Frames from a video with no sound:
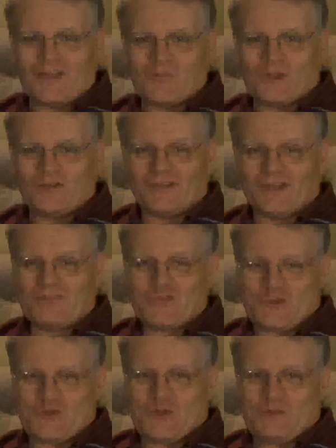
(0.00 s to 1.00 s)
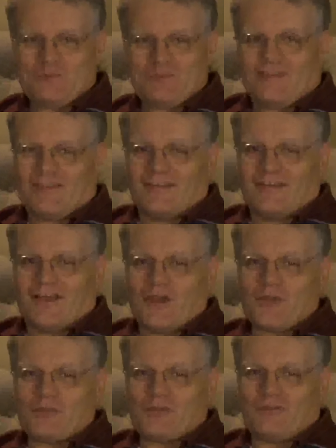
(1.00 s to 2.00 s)
one day, I'm sure. I
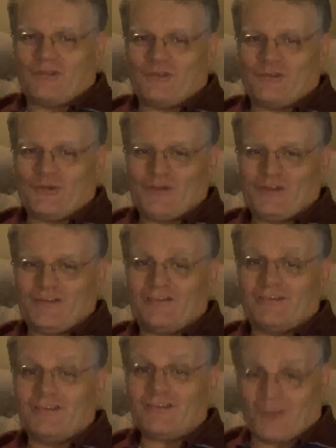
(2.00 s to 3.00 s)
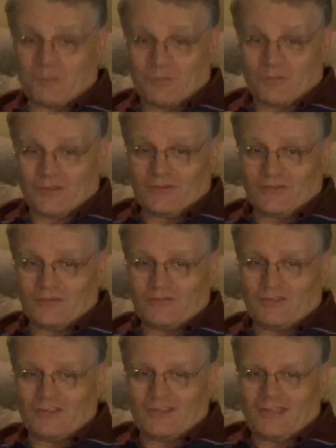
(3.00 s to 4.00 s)
hope you've enjoyed this episode of
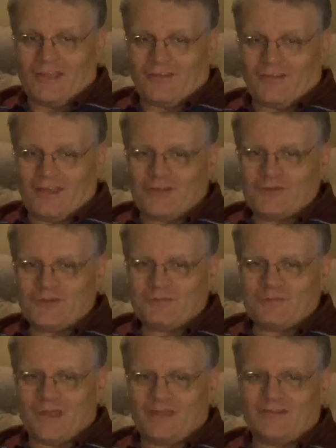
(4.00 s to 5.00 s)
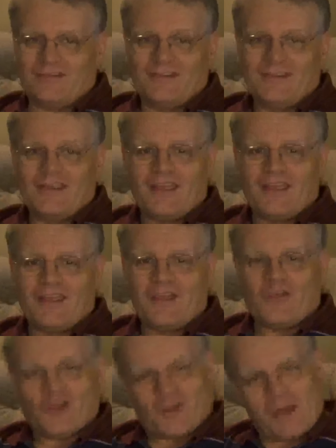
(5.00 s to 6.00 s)
Thinking Out Loud and
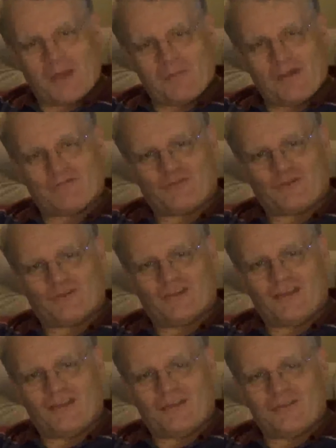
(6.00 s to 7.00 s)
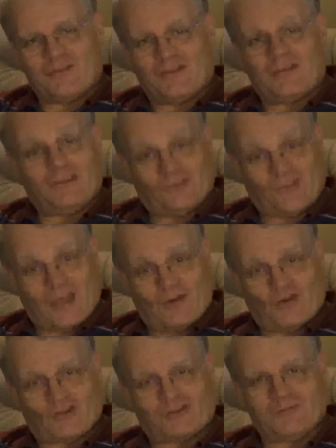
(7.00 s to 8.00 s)
hearing about my friend Dave and his
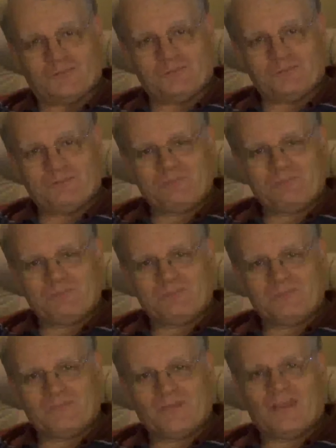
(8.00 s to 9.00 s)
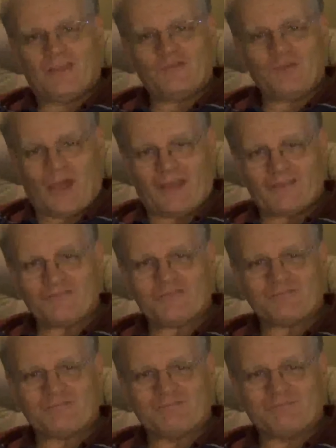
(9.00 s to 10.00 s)
character. If you have,
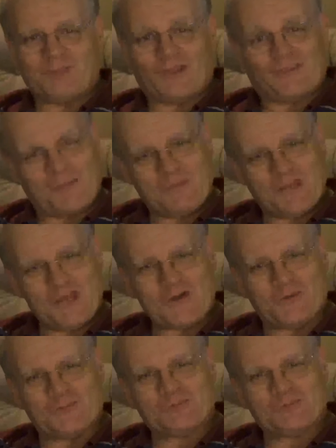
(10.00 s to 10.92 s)
please let me know.